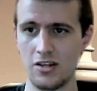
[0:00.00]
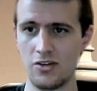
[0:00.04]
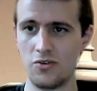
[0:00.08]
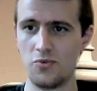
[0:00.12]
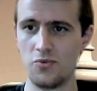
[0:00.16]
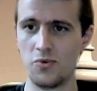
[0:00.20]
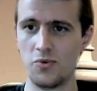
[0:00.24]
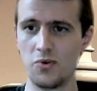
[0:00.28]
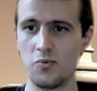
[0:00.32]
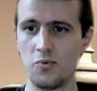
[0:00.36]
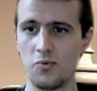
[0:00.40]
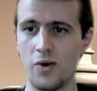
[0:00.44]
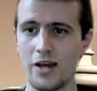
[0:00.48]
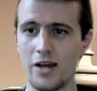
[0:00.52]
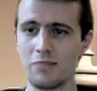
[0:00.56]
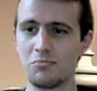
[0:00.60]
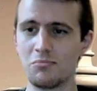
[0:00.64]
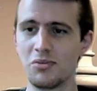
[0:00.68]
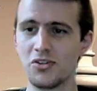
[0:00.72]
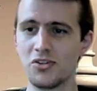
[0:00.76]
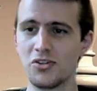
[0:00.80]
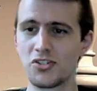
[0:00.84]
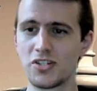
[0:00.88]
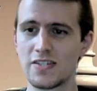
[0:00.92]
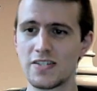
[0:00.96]
When white
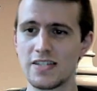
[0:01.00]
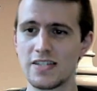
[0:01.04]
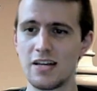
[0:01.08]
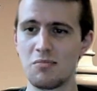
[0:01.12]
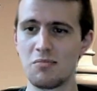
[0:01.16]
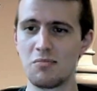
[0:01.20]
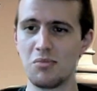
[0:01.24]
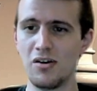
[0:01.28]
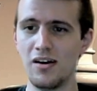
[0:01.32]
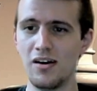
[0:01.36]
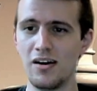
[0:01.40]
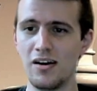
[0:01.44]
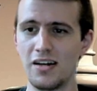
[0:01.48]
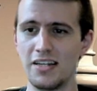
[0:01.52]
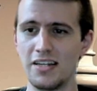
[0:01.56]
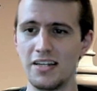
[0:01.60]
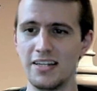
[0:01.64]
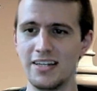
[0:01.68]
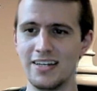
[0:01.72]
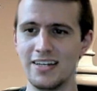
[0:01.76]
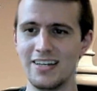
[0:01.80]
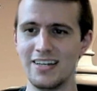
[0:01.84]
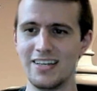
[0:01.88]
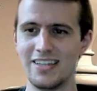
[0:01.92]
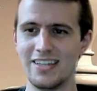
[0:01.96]
pushes their pawn,
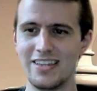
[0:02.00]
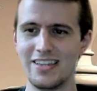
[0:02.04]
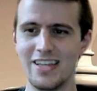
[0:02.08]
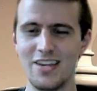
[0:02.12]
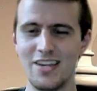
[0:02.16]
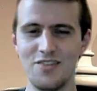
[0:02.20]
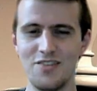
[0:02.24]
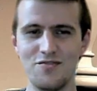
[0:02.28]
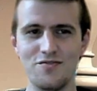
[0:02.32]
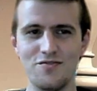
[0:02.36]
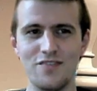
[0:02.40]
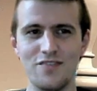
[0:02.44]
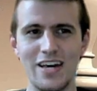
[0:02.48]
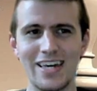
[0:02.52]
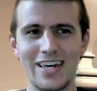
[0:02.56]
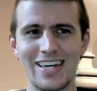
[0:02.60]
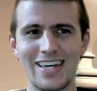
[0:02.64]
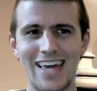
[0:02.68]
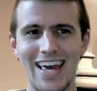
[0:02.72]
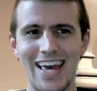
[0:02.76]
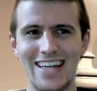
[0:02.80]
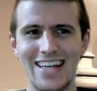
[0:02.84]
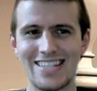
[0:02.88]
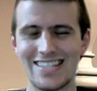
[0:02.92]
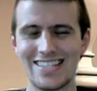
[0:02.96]
then it
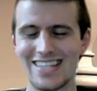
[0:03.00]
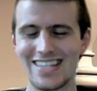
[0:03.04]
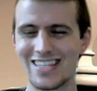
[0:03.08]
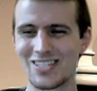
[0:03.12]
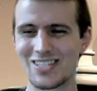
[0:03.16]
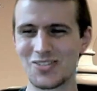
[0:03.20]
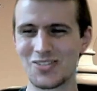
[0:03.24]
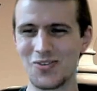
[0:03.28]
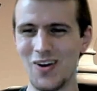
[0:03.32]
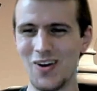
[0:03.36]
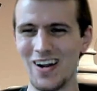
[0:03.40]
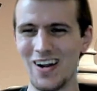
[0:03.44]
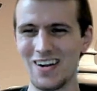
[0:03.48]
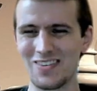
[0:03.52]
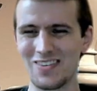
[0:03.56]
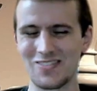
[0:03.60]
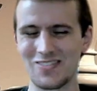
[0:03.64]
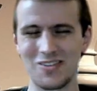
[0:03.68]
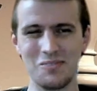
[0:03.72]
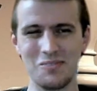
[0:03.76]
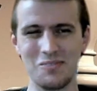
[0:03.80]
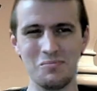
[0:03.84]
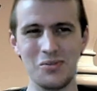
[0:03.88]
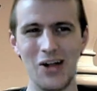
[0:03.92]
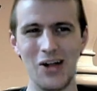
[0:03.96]
vacates the square,
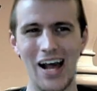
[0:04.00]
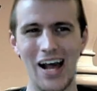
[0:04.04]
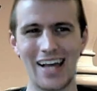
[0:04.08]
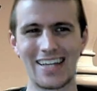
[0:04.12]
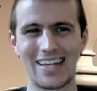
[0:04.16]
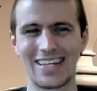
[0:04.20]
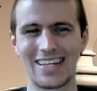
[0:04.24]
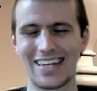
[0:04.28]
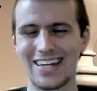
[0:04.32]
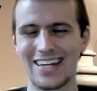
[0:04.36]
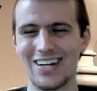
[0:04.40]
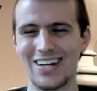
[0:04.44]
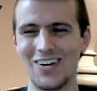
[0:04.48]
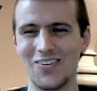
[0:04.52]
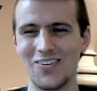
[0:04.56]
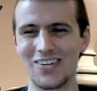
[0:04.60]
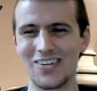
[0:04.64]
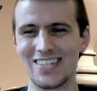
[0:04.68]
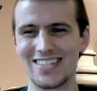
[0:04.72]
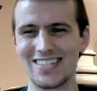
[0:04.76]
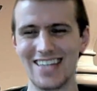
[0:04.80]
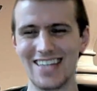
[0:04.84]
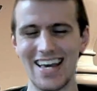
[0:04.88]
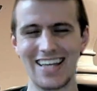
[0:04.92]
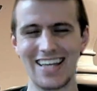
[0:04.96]
so black can
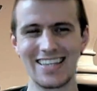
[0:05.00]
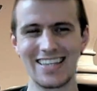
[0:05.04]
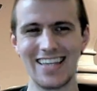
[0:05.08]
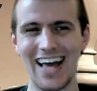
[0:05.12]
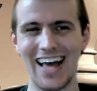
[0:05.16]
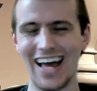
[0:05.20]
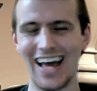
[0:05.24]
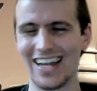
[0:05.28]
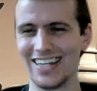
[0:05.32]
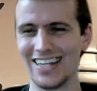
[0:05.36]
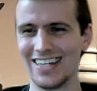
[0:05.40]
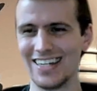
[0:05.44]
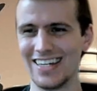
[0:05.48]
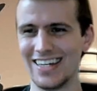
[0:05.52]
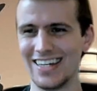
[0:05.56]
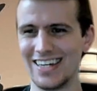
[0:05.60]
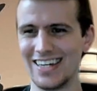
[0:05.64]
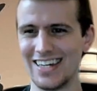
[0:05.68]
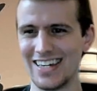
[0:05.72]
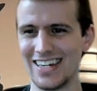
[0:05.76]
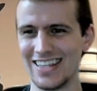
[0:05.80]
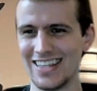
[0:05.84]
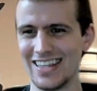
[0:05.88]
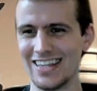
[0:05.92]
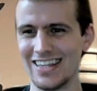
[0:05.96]
always take that,
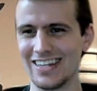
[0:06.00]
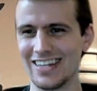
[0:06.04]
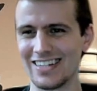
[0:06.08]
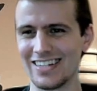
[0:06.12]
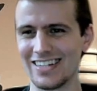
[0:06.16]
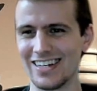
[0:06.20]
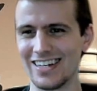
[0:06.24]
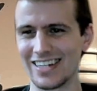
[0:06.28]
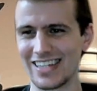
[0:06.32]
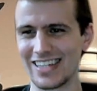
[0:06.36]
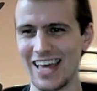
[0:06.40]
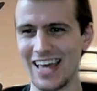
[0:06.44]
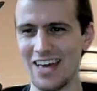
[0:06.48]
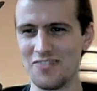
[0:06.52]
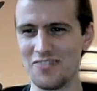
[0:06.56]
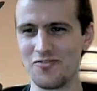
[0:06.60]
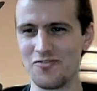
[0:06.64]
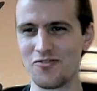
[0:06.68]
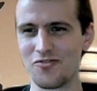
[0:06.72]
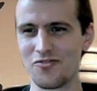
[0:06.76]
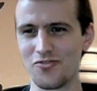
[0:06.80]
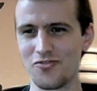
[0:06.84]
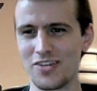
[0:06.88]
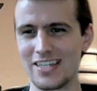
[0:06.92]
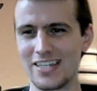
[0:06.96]
and again
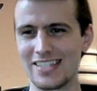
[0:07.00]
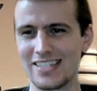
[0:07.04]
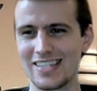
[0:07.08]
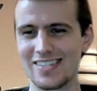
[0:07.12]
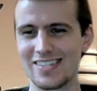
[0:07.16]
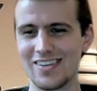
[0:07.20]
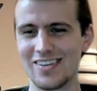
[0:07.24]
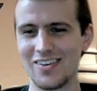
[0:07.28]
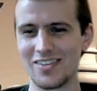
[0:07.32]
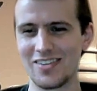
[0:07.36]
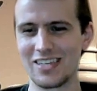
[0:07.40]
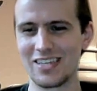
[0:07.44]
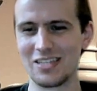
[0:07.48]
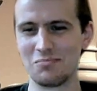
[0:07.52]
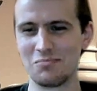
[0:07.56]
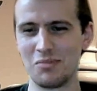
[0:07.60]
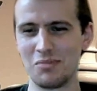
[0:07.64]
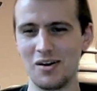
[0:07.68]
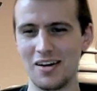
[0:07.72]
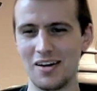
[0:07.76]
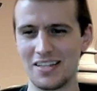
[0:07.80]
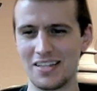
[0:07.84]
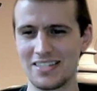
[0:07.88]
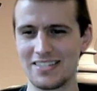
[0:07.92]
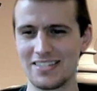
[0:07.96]
freezes all these
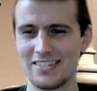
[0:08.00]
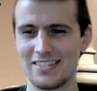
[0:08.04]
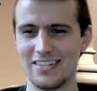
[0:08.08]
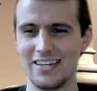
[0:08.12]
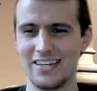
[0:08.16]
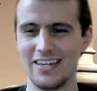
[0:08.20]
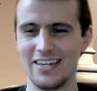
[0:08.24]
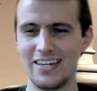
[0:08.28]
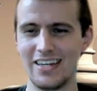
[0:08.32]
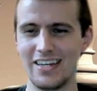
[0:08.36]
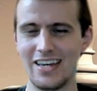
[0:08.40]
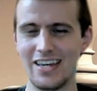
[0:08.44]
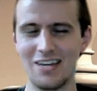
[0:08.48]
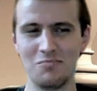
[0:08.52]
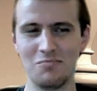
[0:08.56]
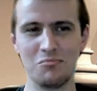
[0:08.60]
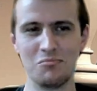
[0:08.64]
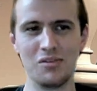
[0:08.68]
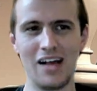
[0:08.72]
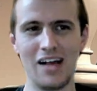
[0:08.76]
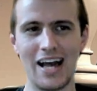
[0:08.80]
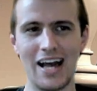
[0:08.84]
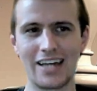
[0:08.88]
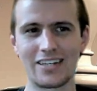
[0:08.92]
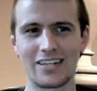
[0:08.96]
pawns, and
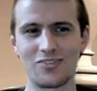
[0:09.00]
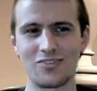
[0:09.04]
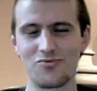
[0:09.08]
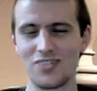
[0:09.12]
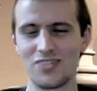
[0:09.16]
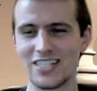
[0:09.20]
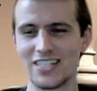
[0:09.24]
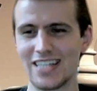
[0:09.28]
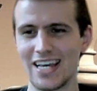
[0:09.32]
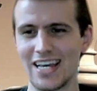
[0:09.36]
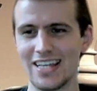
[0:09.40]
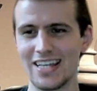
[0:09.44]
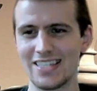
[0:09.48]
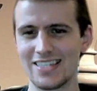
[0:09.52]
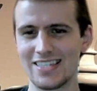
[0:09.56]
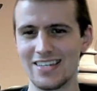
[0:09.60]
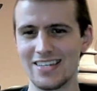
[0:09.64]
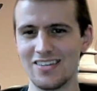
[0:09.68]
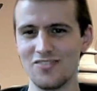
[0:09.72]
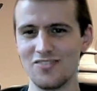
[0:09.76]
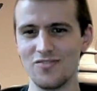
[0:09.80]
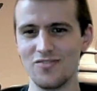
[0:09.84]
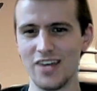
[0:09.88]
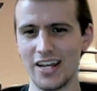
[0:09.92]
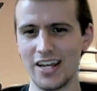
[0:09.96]
black retains an
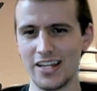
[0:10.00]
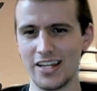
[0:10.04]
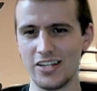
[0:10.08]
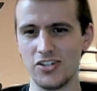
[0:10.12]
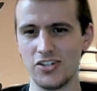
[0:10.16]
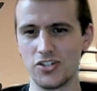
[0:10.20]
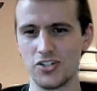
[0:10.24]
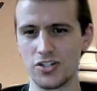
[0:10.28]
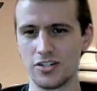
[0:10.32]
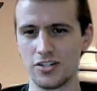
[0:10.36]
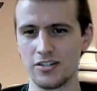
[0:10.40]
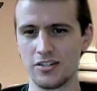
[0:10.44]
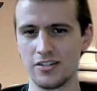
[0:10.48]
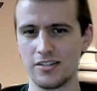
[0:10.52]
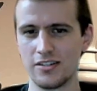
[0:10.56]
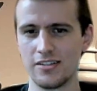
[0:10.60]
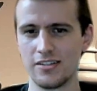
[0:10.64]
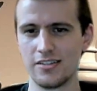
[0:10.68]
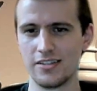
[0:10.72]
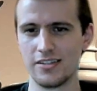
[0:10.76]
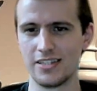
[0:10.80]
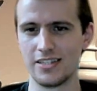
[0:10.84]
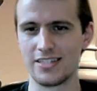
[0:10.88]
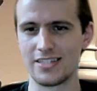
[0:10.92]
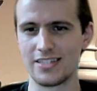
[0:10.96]
advantage.
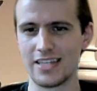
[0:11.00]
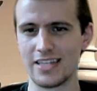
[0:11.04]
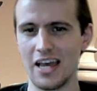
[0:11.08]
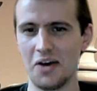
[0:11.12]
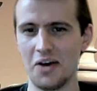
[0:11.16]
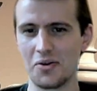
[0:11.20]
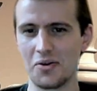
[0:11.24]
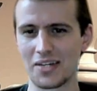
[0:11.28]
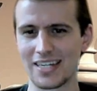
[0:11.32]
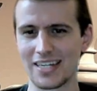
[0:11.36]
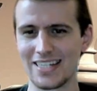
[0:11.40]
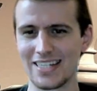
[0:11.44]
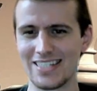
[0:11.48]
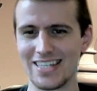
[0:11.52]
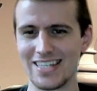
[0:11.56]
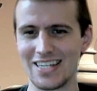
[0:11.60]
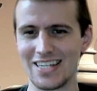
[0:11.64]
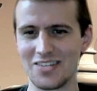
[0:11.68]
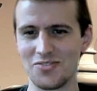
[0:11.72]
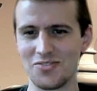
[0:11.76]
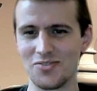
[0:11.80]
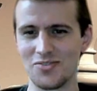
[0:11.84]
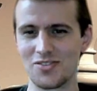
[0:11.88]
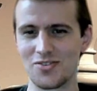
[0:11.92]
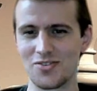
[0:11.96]
Let's see how it
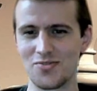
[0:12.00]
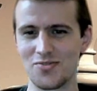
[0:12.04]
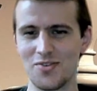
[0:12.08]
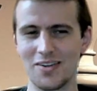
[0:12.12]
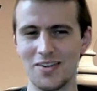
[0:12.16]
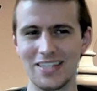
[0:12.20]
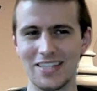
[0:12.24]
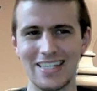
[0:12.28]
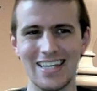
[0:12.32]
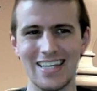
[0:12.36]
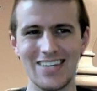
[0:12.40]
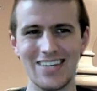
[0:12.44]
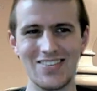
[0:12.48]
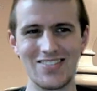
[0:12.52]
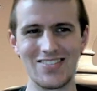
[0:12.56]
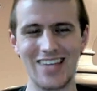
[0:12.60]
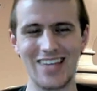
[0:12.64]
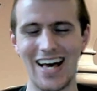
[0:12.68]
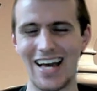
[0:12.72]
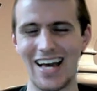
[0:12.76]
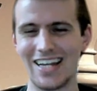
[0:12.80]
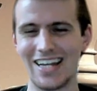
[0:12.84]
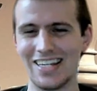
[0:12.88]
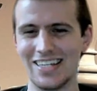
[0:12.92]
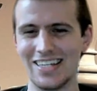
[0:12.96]
continues through on the other side.